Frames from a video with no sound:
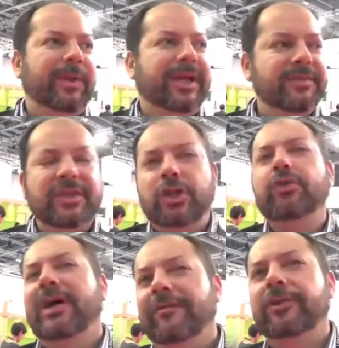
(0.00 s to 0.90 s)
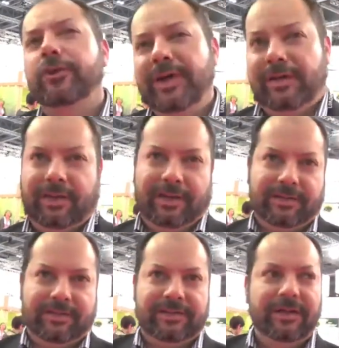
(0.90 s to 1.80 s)
it becomes a new way of doing
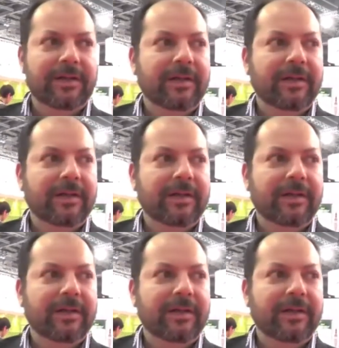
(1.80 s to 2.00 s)
things.